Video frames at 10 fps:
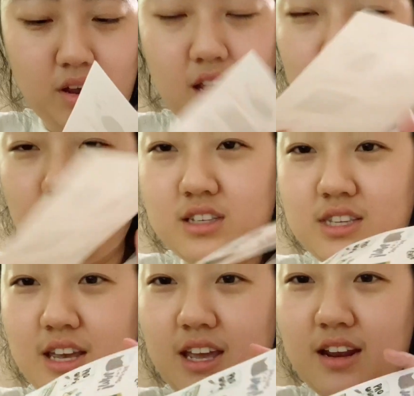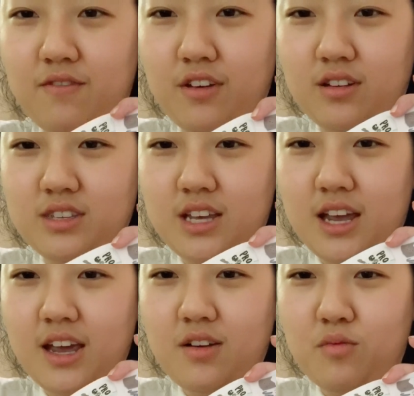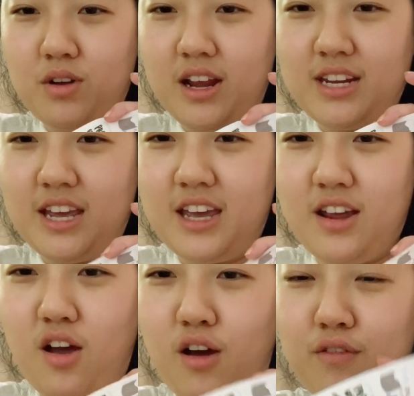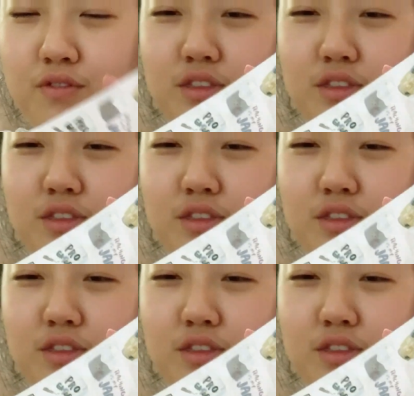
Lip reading: it looks like and feels like when I take it off the